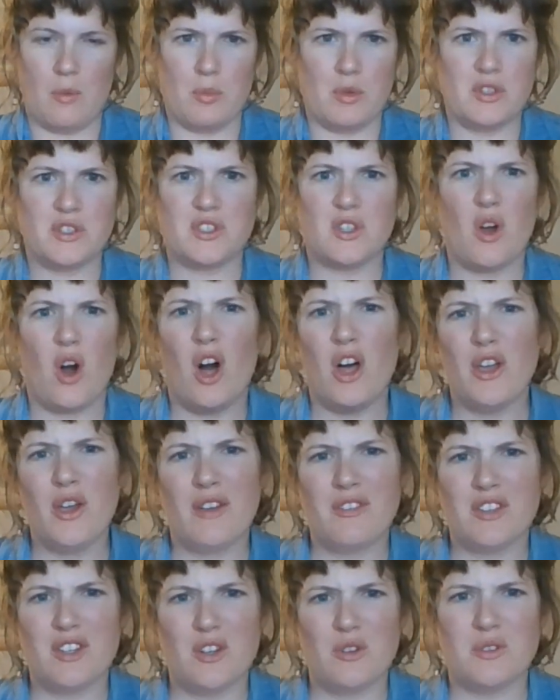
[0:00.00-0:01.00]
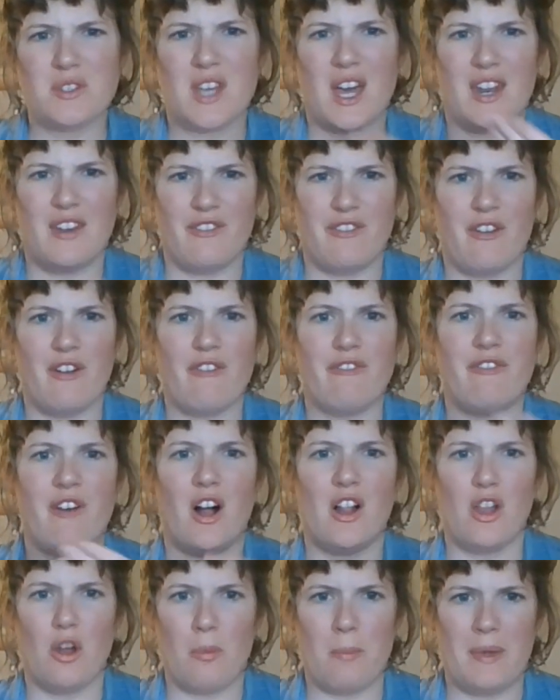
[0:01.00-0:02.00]
So all you have to do is kind of
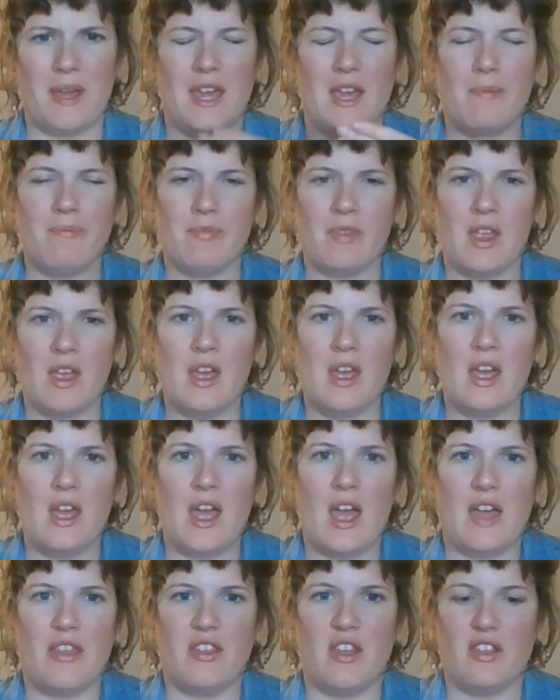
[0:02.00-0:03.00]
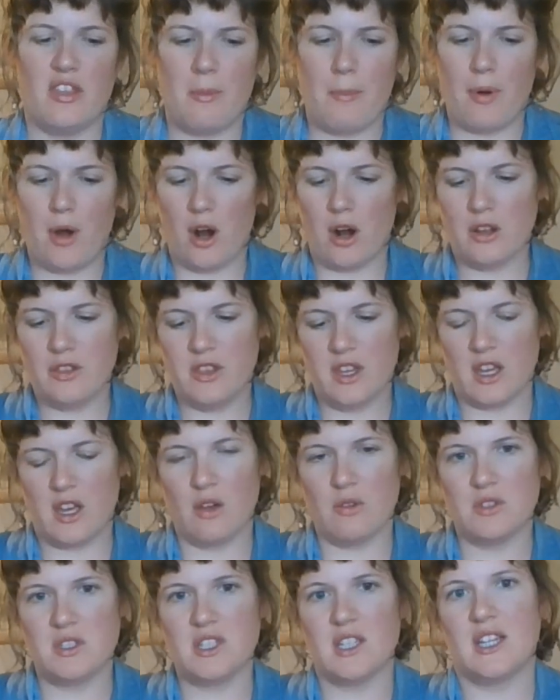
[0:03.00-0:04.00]
follow me. And then the part that
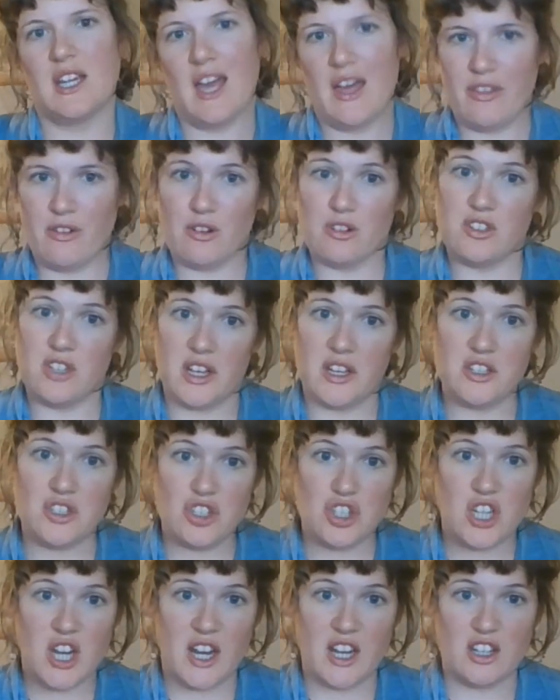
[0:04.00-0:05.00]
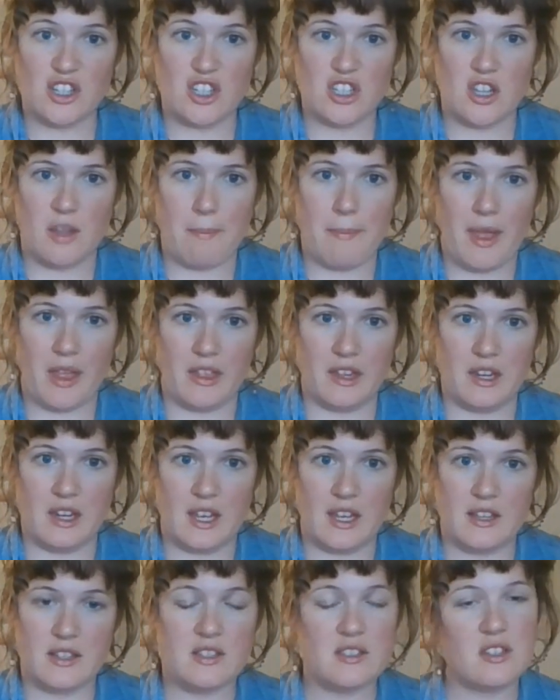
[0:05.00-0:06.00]
goes together does change the
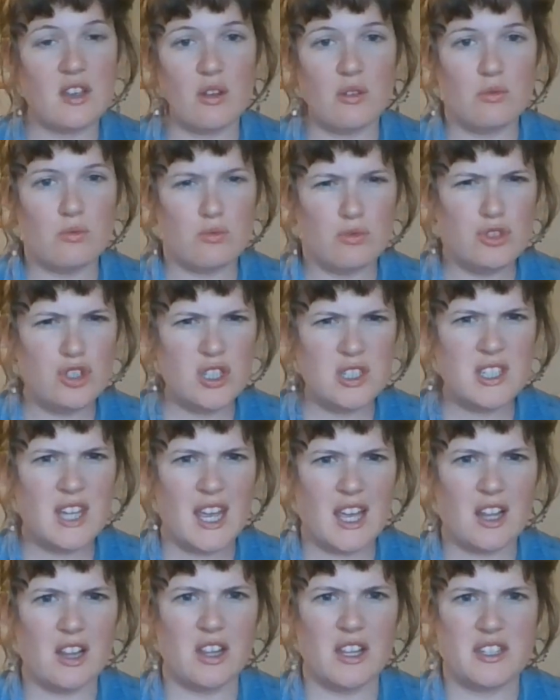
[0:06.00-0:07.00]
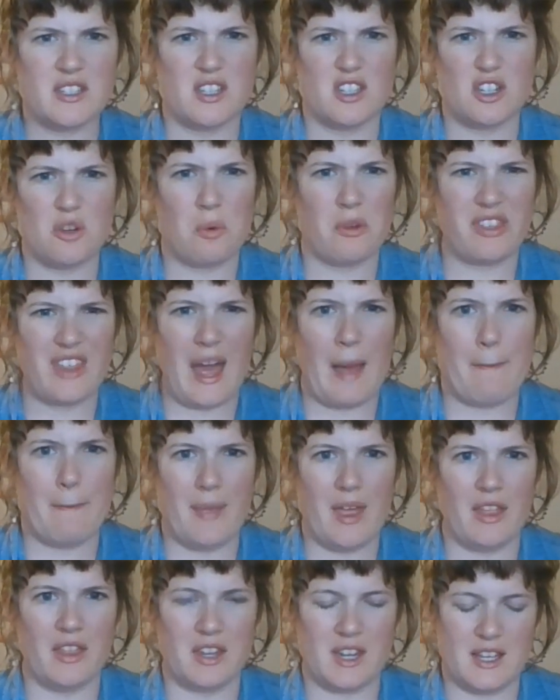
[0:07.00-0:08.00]
melody. So just take a listen to what that
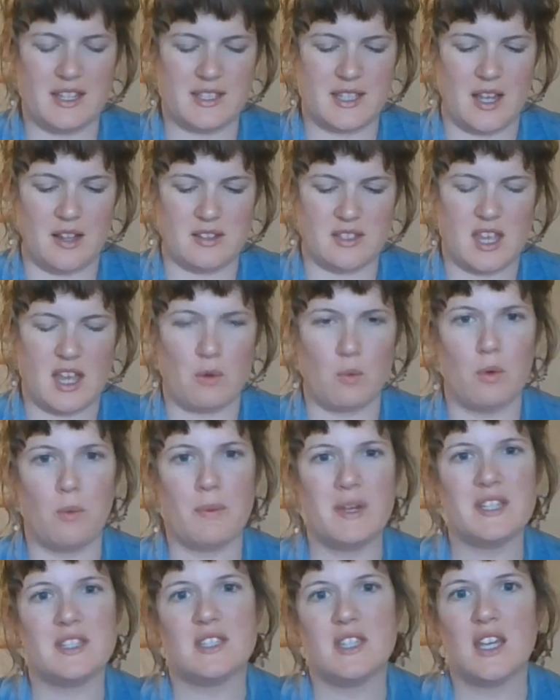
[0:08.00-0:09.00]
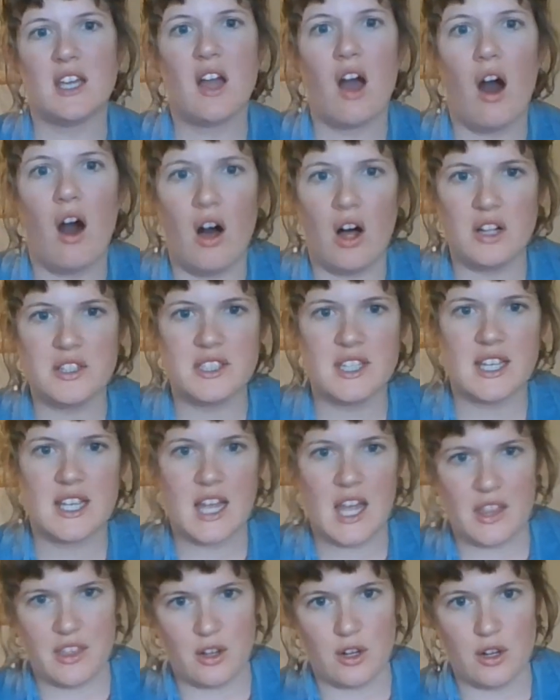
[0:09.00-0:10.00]
melody sounds like. When we sing all
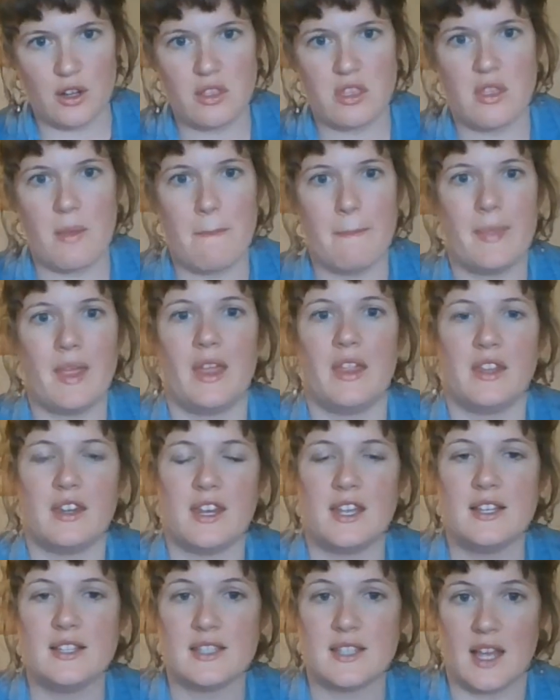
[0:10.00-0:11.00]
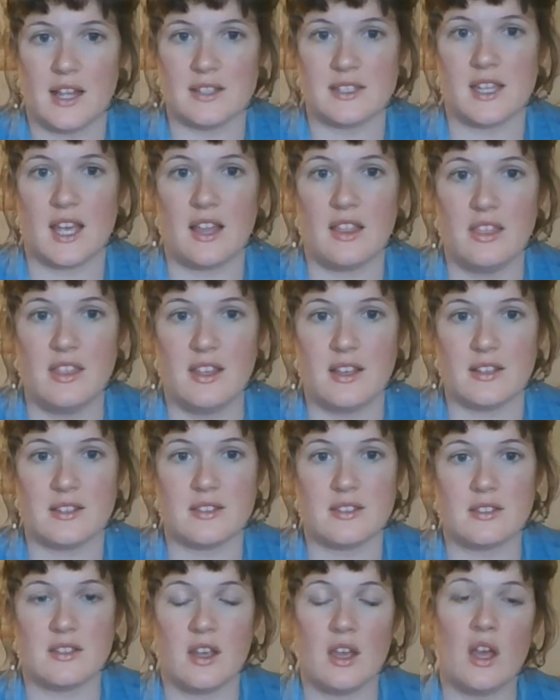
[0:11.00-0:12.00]
together, the melody sounds like
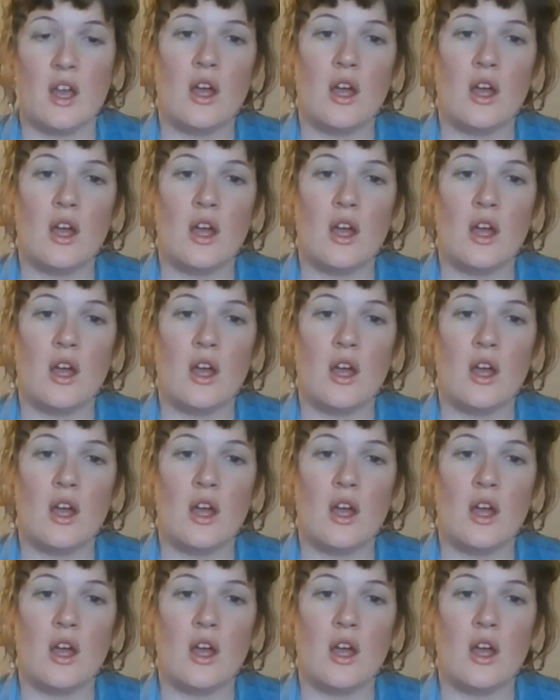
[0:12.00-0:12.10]
this.